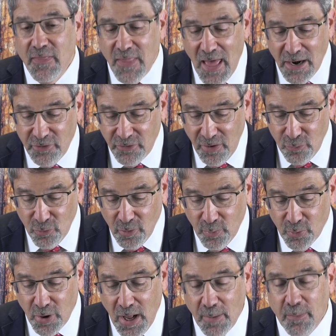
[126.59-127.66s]
that is a real
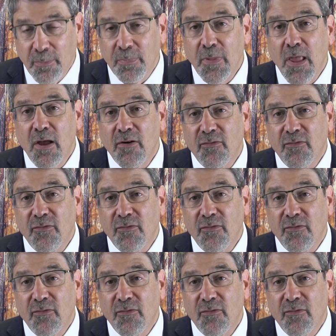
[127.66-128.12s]
problem